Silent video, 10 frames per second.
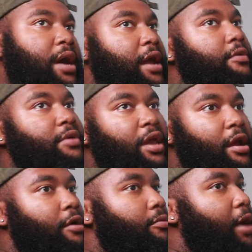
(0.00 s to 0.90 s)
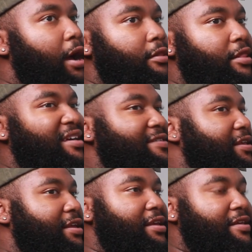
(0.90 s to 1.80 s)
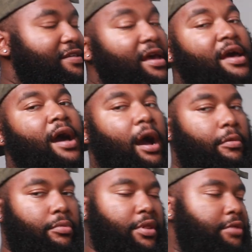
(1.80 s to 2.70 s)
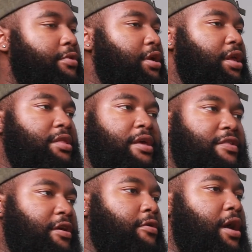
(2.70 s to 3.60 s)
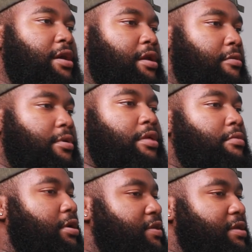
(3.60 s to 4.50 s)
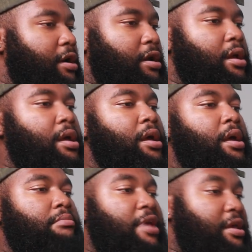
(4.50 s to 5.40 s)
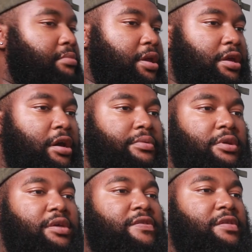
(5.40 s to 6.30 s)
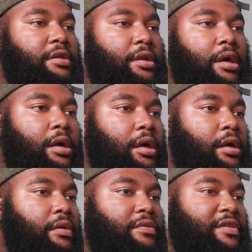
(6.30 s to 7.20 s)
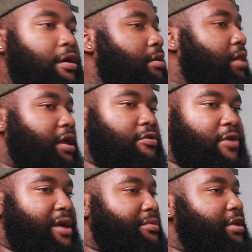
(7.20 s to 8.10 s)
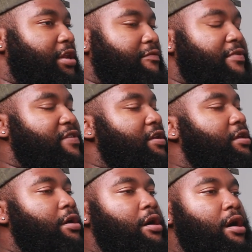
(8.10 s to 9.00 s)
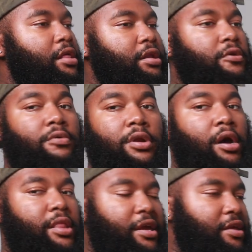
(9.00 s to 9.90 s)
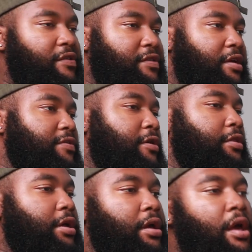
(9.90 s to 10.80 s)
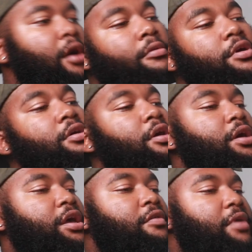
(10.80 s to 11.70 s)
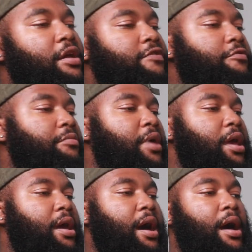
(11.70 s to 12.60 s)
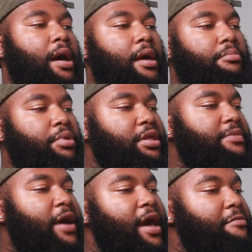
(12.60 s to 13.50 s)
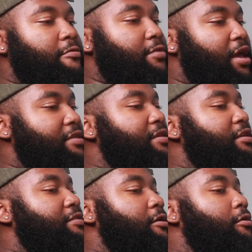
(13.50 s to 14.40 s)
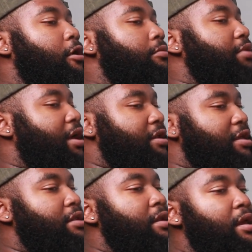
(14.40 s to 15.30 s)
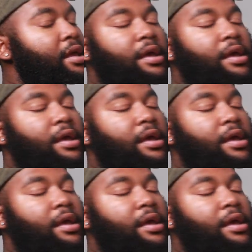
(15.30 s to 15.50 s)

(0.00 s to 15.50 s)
it. I don't care how less it is. I really want to get that shit cracking. I really want to start making money off of this and uh, start like traveling and visiting y'all and doing all that good stuff. So look, we're gonna go ahead and get right into it, man. I believe I haven't reacted to this song. Hopefully I didn't.